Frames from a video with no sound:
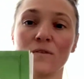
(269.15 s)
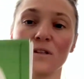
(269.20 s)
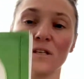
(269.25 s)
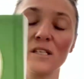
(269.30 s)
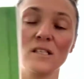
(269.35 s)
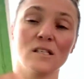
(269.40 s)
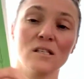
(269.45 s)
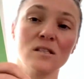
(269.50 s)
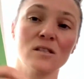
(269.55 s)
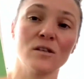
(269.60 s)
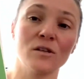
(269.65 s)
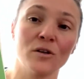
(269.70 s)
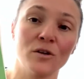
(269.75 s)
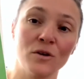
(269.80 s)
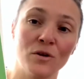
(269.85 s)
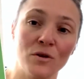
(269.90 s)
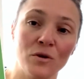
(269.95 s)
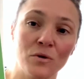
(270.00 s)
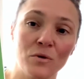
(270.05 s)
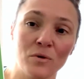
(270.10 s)
This is their
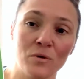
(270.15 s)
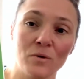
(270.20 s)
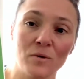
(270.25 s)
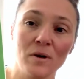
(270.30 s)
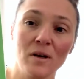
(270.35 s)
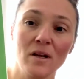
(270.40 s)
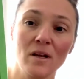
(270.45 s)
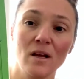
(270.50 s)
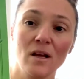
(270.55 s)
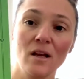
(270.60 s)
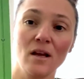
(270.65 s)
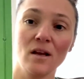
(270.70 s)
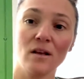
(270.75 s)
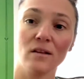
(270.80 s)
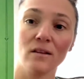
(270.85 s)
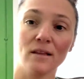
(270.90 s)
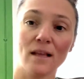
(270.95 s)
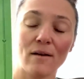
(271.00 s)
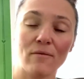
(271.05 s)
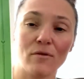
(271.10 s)
new
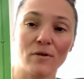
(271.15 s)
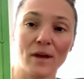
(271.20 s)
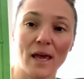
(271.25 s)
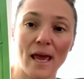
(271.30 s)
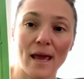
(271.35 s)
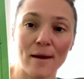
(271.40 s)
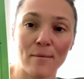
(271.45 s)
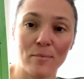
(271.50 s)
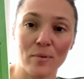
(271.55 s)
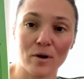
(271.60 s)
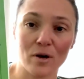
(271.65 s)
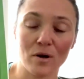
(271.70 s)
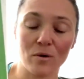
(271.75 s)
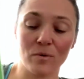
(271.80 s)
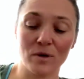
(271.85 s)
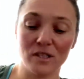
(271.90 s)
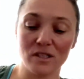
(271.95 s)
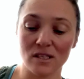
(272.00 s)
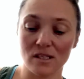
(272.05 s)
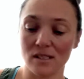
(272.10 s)
Level K book,
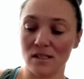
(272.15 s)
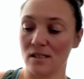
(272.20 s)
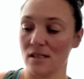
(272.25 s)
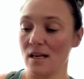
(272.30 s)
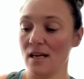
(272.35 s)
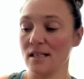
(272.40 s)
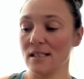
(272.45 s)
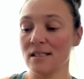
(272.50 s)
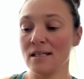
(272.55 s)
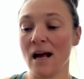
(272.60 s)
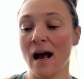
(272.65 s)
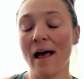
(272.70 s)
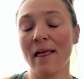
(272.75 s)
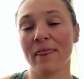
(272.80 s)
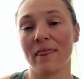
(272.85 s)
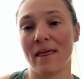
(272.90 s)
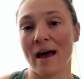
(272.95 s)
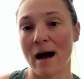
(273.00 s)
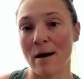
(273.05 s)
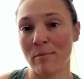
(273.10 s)
which is not
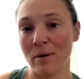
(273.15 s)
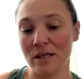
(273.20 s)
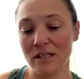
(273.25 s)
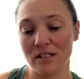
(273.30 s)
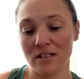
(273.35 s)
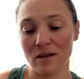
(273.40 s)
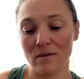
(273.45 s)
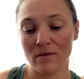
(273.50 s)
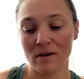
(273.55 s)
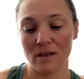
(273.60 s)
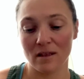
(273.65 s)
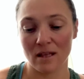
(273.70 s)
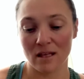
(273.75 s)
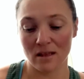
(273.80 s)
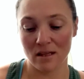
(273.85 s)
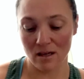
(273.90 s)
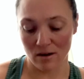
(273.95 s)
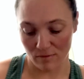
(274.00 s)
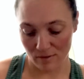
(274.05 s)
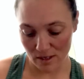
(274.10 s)
that much different than
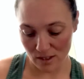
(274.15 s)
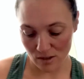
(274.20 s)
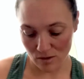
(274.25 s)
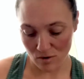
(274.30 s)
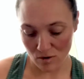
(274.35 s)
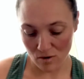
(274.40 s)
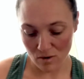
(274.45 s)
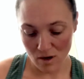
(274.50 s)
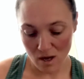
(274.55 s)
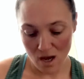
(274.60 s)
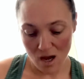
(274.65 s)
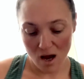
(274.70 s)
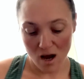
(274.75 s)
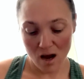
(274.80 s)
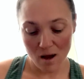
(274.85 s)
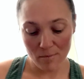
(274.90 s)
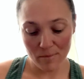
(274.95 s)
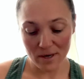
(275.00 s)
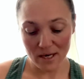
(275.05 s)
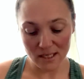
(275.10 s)
the original,
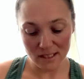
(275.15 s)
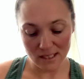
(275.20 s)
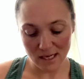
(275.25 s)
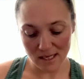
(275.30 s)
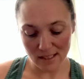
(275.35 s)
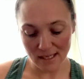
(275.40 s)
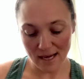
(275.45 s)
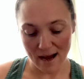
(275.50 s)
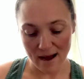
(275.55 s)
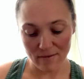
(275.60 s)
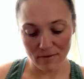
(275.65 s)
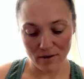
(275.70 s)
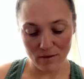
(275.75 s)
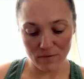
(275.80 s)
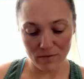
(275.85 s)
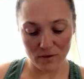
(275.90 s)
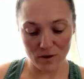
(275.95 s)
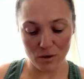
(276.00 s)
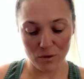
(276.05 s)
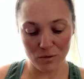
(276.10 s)
but it does have a
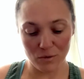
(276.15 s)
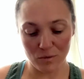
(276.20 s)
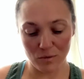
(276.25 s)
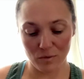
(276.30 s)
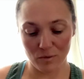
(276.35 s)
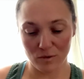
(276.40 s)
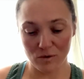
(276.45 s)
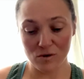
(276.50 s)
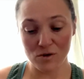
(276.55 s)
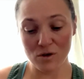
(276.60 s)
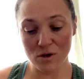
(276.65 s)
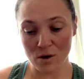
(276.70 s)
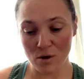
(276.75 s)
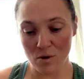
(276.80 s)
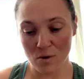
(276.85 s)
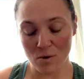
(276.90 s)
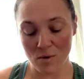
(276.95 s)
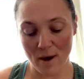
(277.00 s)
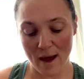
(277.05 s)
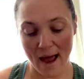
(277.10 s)
few
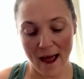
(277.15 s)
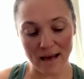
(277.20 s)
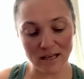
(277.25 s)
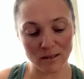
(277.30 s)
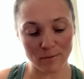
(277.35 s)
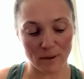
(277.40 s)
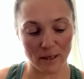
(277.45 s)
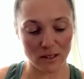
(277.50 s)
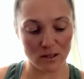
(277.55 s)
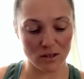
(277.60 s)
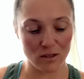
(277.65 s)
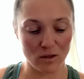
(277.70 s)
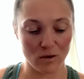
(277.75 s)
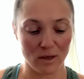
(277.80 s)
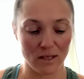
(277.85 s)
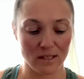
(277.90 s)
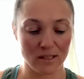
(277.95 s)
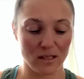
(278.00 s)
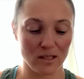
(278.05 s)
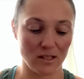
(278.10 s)
new aspects to
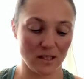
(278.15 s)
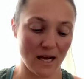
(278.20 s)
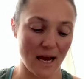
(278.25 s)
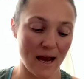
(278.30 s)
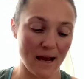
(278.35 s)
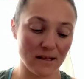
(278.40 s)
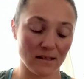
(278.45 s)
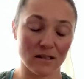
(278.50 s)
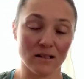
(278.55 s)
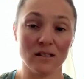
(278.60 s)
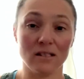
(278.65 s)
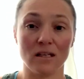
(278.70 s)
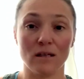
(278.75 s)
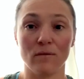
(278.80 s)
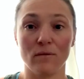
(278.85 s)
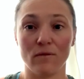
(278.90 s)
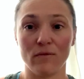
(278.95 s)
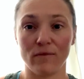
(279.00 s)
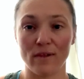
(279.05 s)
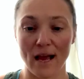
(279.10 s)
it, such as instead of
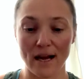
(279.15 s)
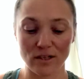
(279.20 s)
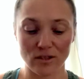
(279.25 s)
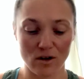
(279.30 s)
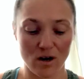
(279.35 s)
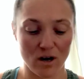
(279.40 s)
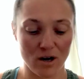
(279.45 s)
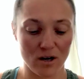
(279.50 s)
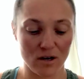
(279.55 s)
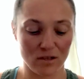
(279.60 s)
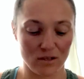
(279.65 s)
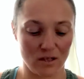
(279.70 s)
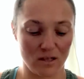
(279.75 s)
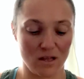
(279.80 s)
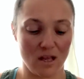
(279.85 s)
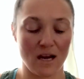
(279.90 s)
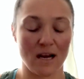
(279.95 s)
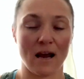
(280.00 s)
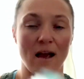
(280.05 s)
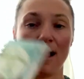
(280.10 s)
the flashcards,
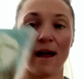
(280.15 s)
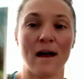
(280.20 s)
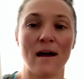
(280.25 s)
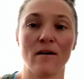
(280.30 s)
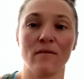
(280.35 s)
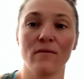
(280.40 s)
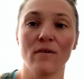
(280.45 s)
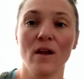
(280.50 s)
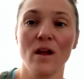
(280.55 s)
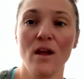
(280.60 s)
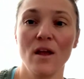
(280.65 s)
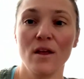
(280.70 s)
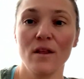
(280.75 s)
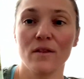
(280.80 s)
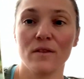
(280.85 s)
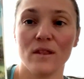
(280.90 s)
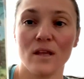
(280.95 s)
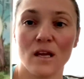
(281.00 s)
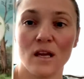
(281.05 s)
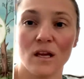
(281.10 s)
they now have
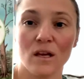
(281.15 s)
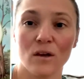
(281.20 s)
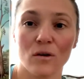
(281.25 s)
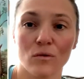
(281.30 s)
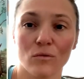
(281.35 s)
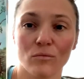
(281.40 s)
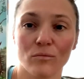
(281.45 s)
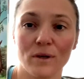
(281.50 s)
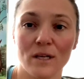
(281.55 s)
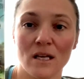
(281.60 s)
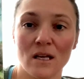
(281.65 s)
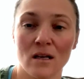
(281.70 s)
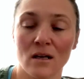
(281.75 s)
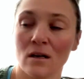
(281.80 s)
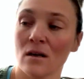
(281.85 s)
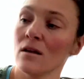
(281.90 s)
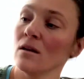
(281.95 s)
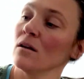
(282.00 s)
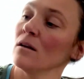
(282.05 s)
the Reading